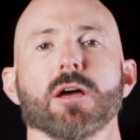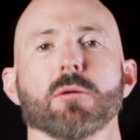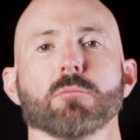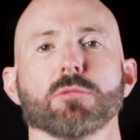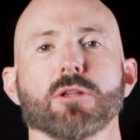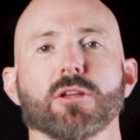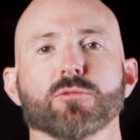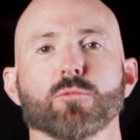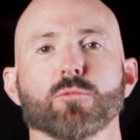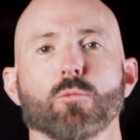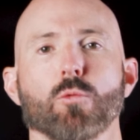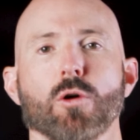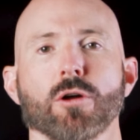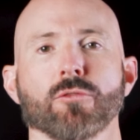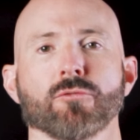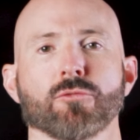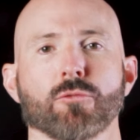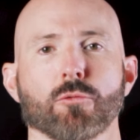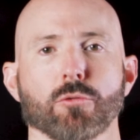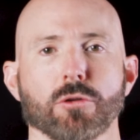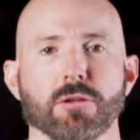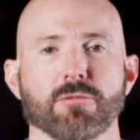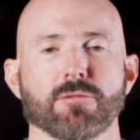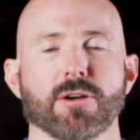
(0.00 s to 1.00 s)
plus one
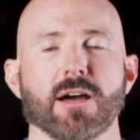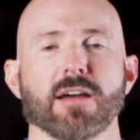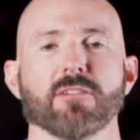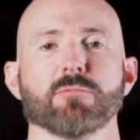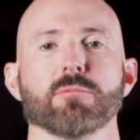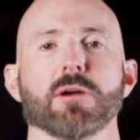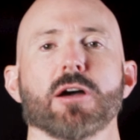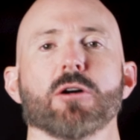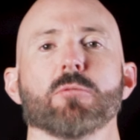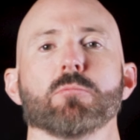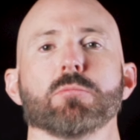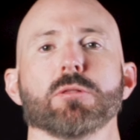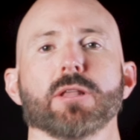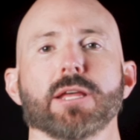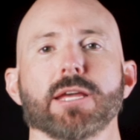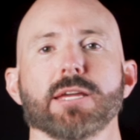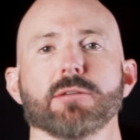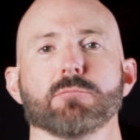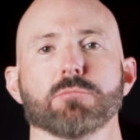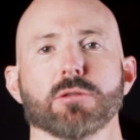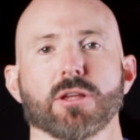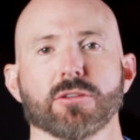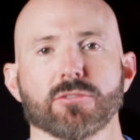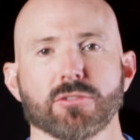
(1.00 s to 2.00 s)
45-pound
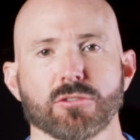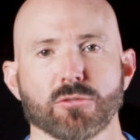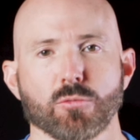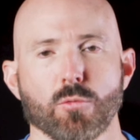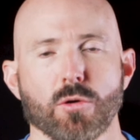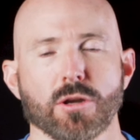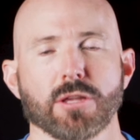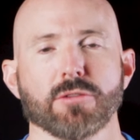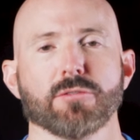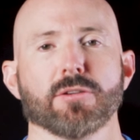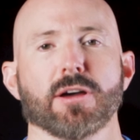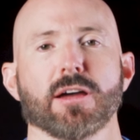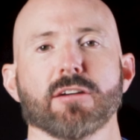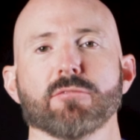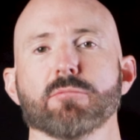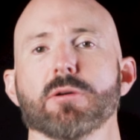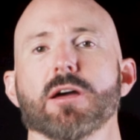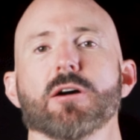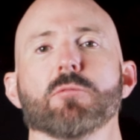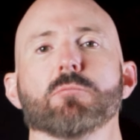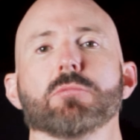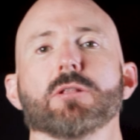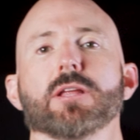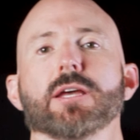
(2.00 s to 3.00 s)
plate plus a
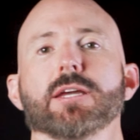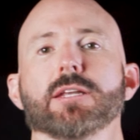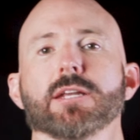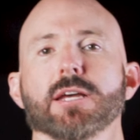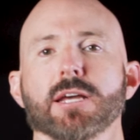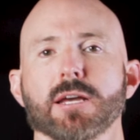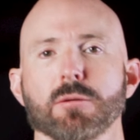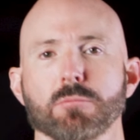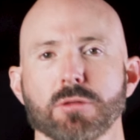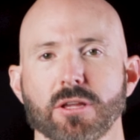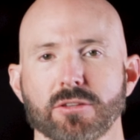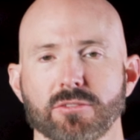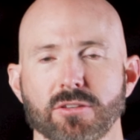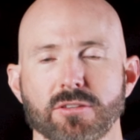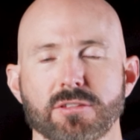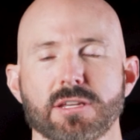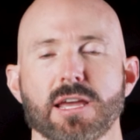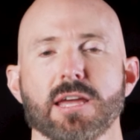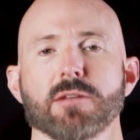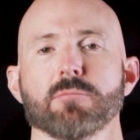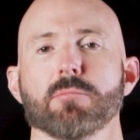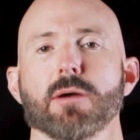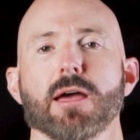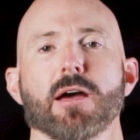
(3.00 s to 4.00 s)
25-pound plate plus a
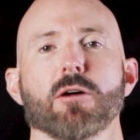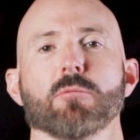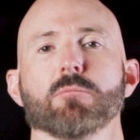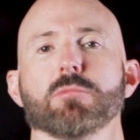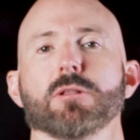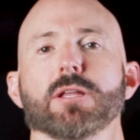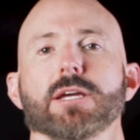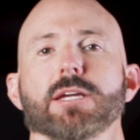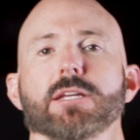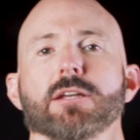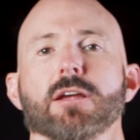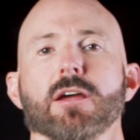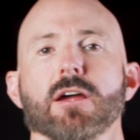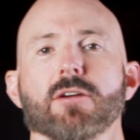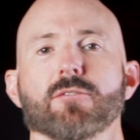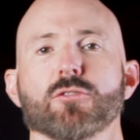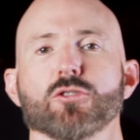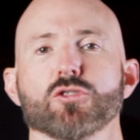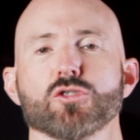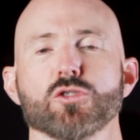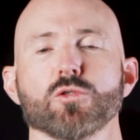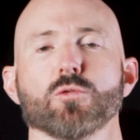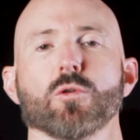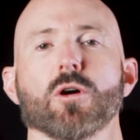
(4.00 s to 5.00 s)
10-pound plate for
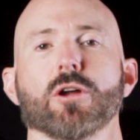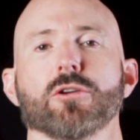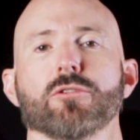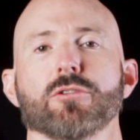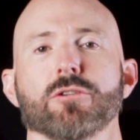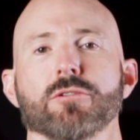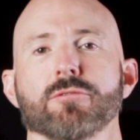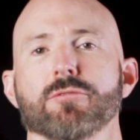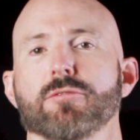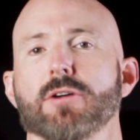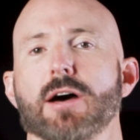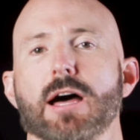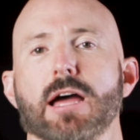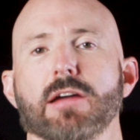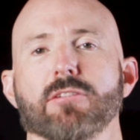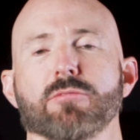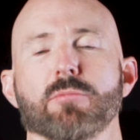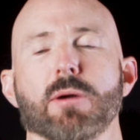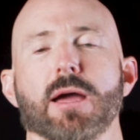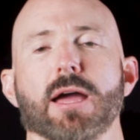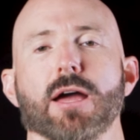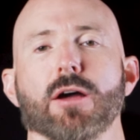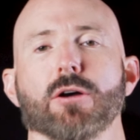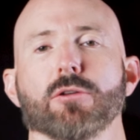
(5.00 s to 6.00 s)
205
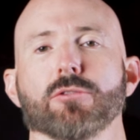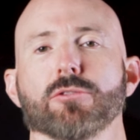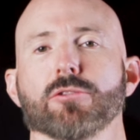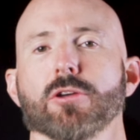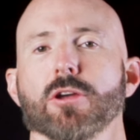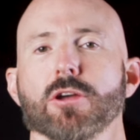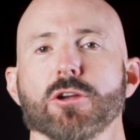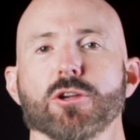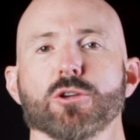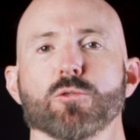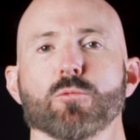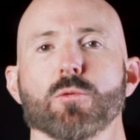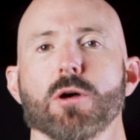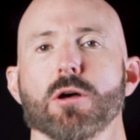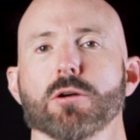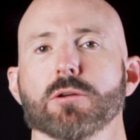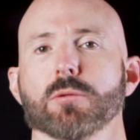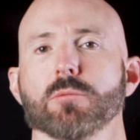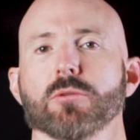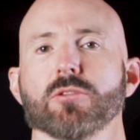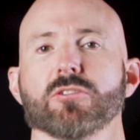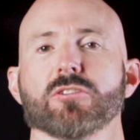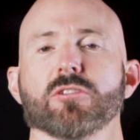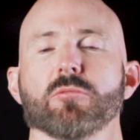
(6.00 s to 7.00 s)
pounds. You're
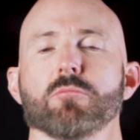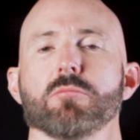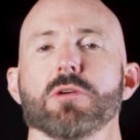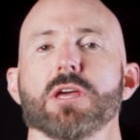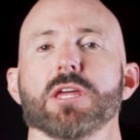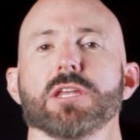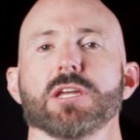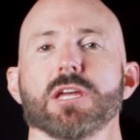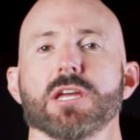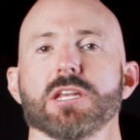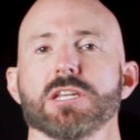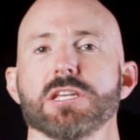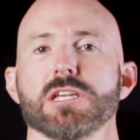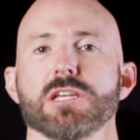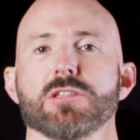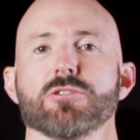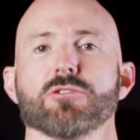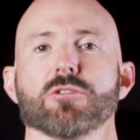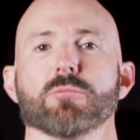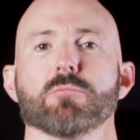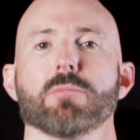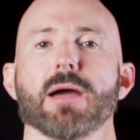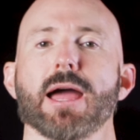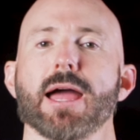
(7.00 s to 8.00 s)
welcome to submit in
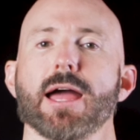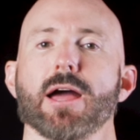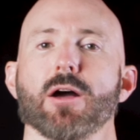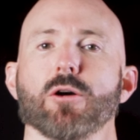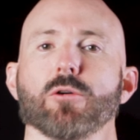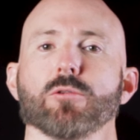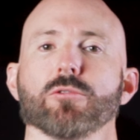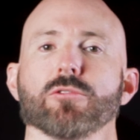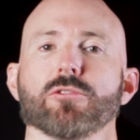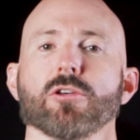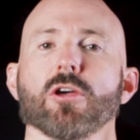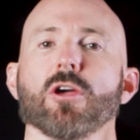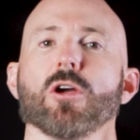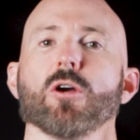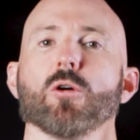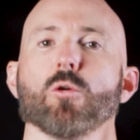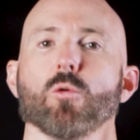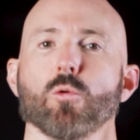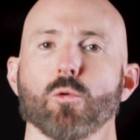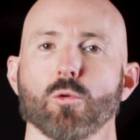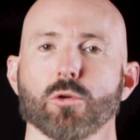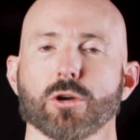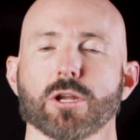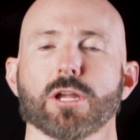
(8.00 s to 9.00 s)
either pounds
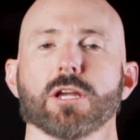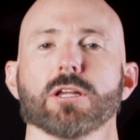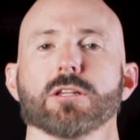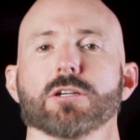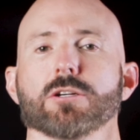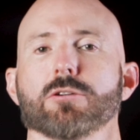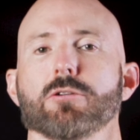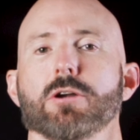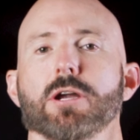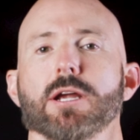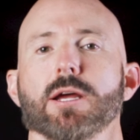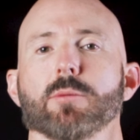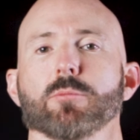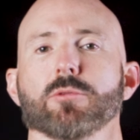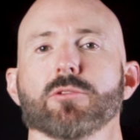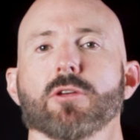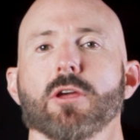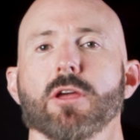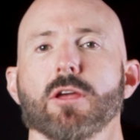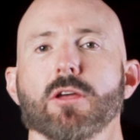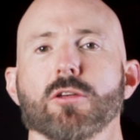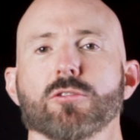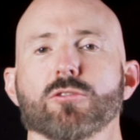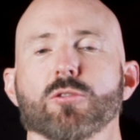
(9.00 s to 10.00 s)
or kilograms.
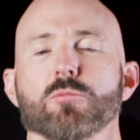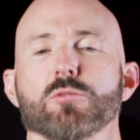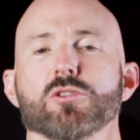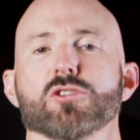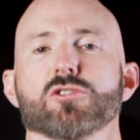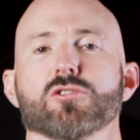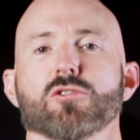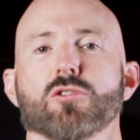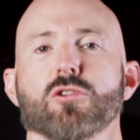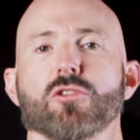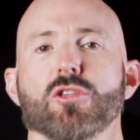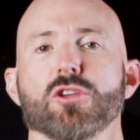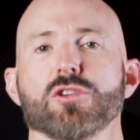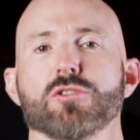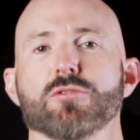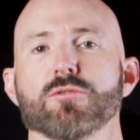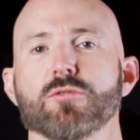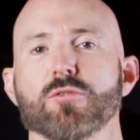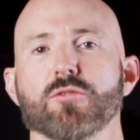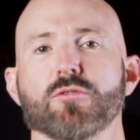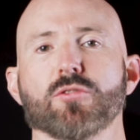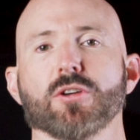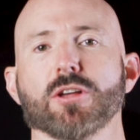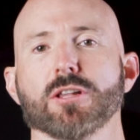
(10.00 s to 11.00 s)
So be sure that you
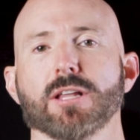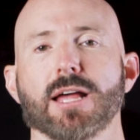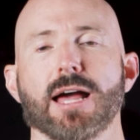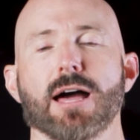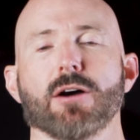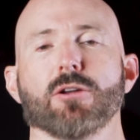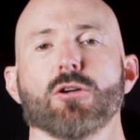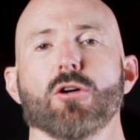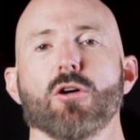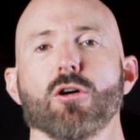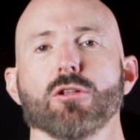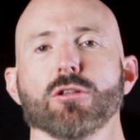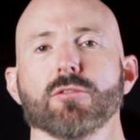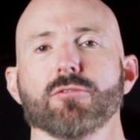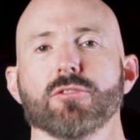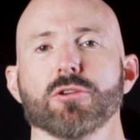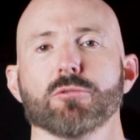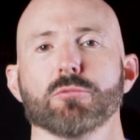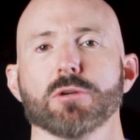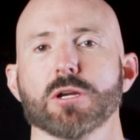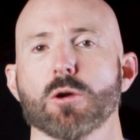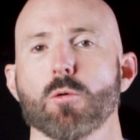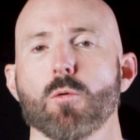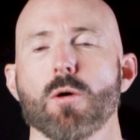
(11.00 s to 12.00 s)
fill out all of the
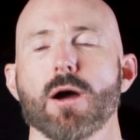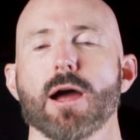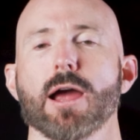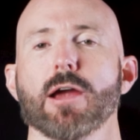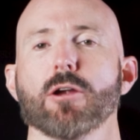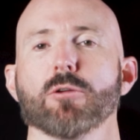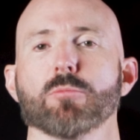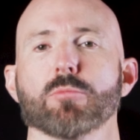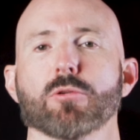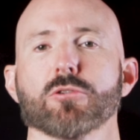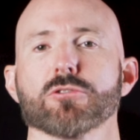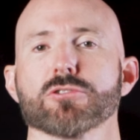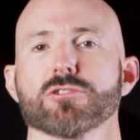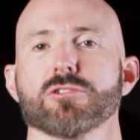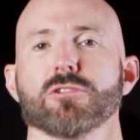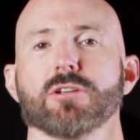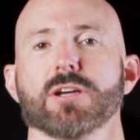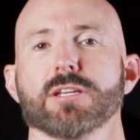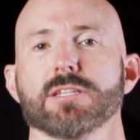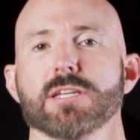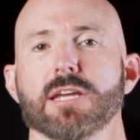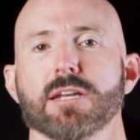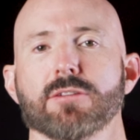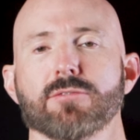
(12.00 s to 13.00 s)
required personal
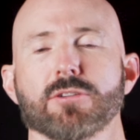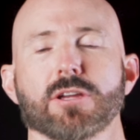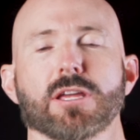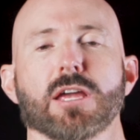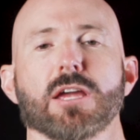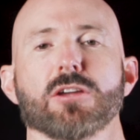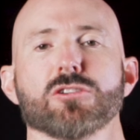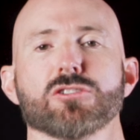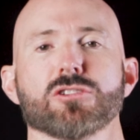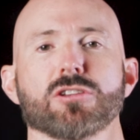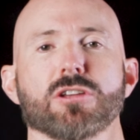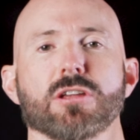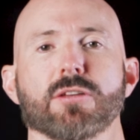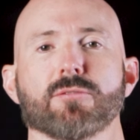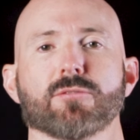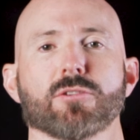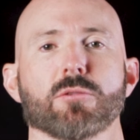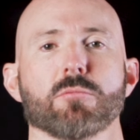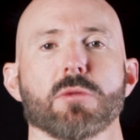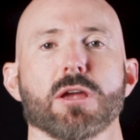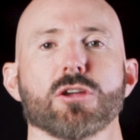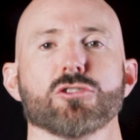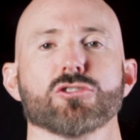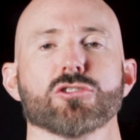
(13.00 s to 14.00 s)
identification
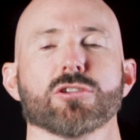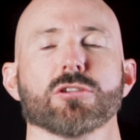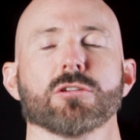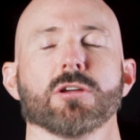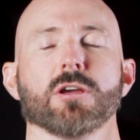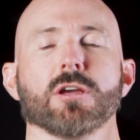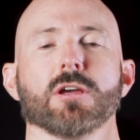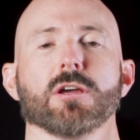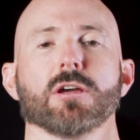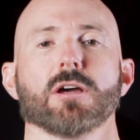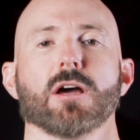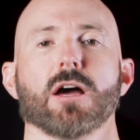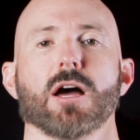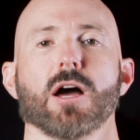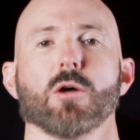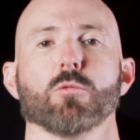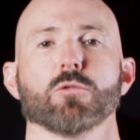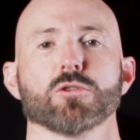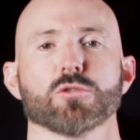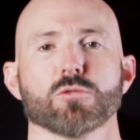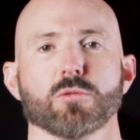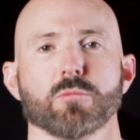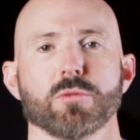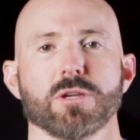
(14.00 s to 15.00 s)
information,
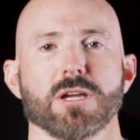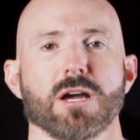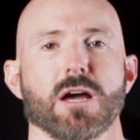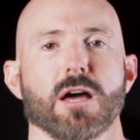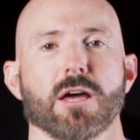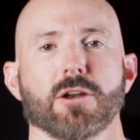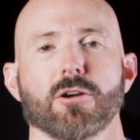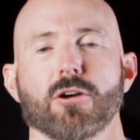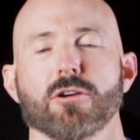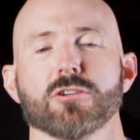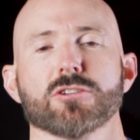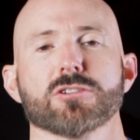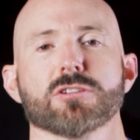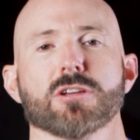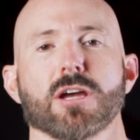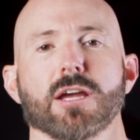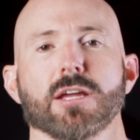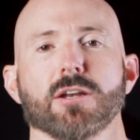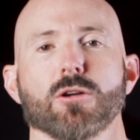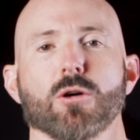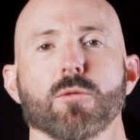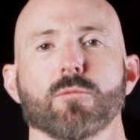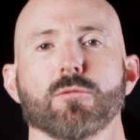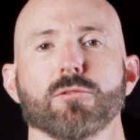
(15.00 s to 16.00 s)
which will be on our
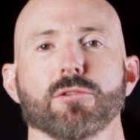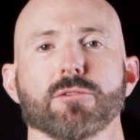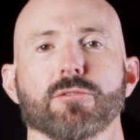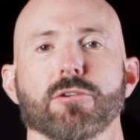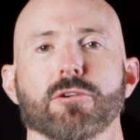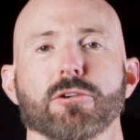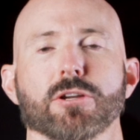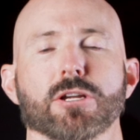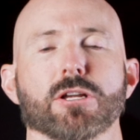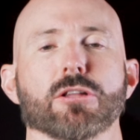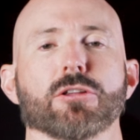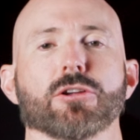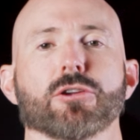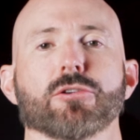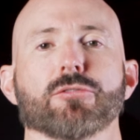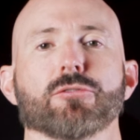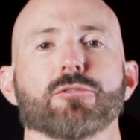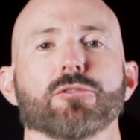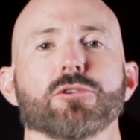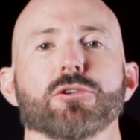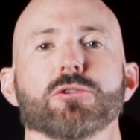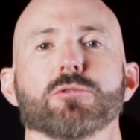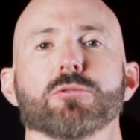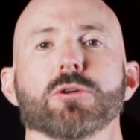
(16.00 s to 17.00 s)
site, hopefully very clear
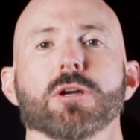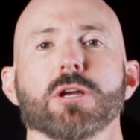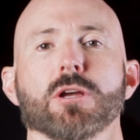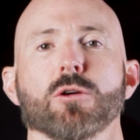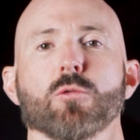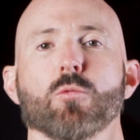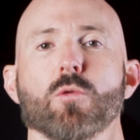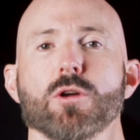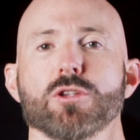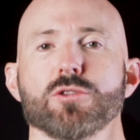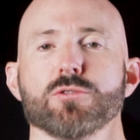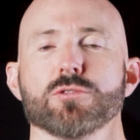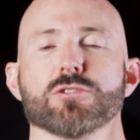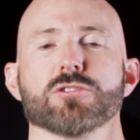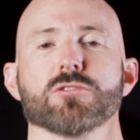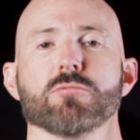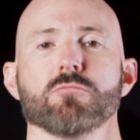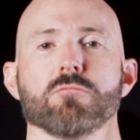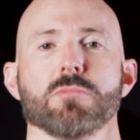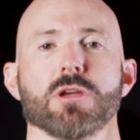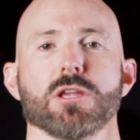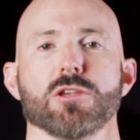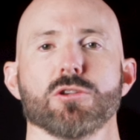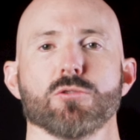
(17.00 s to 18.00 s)
for you when you
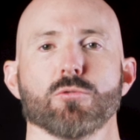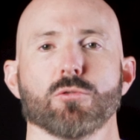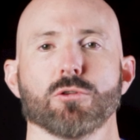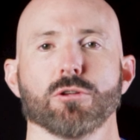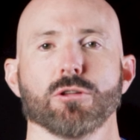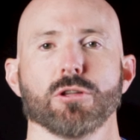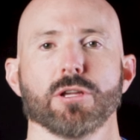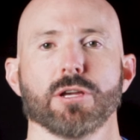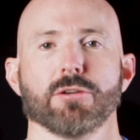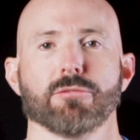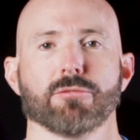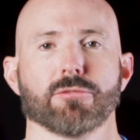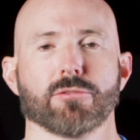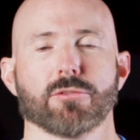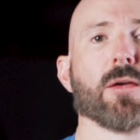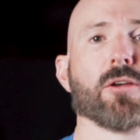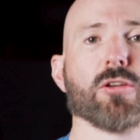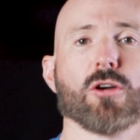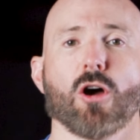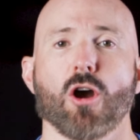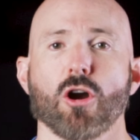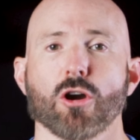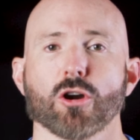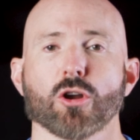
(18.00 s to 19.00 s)
submit your lift.
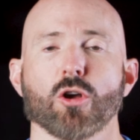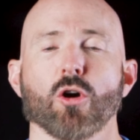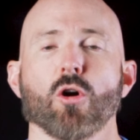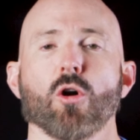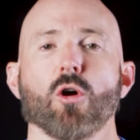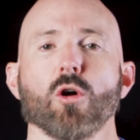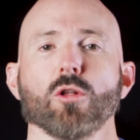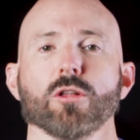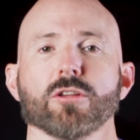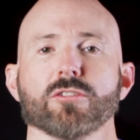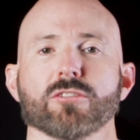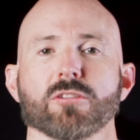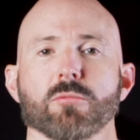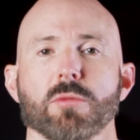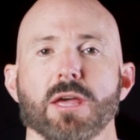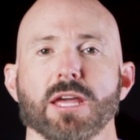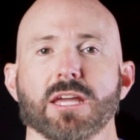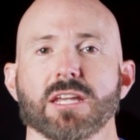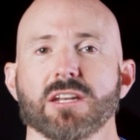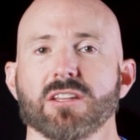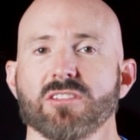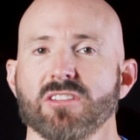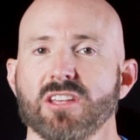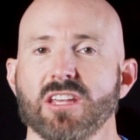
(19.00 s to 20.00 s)
Our goal is to
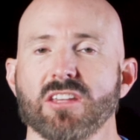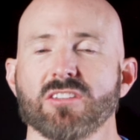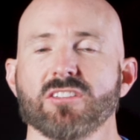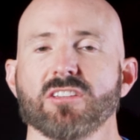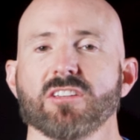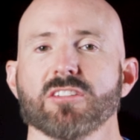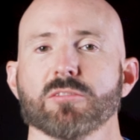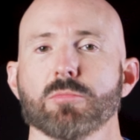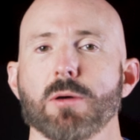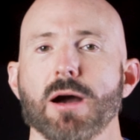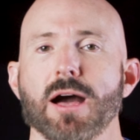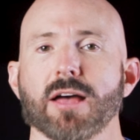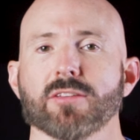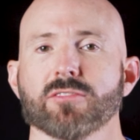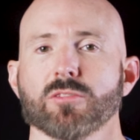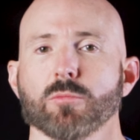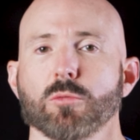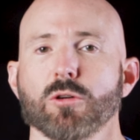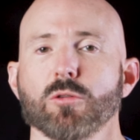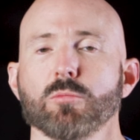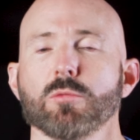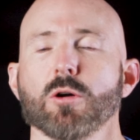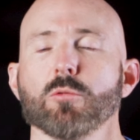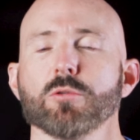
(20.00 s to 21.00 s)
make it as easy as
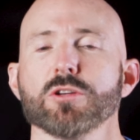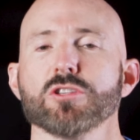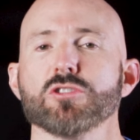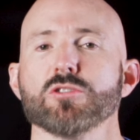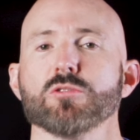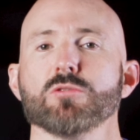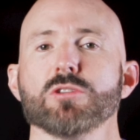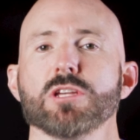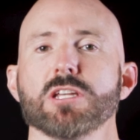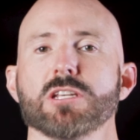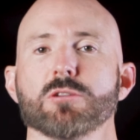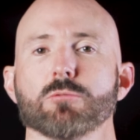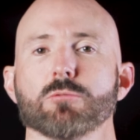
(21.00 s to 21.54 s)
possible, but we do need